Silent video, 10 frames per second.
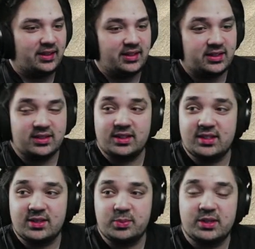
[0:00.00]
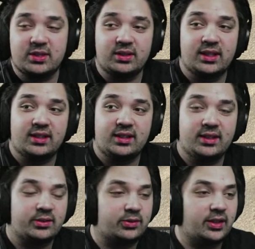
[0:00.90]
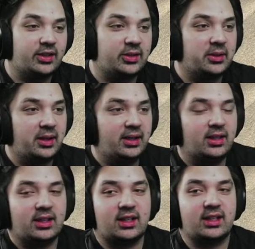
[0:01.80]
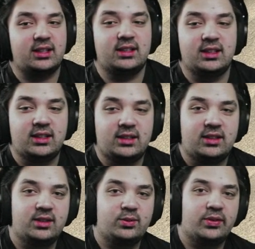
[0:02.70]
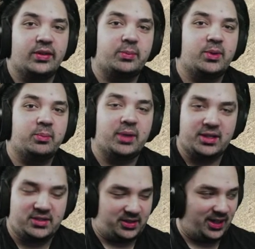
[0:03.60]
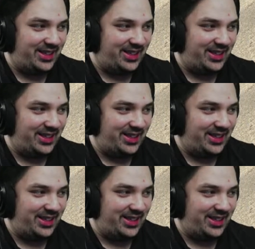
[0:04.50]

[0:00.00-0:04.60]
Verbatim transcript: this is this is Mr. Anthony Alfredo. Uh didn't feel like being patient.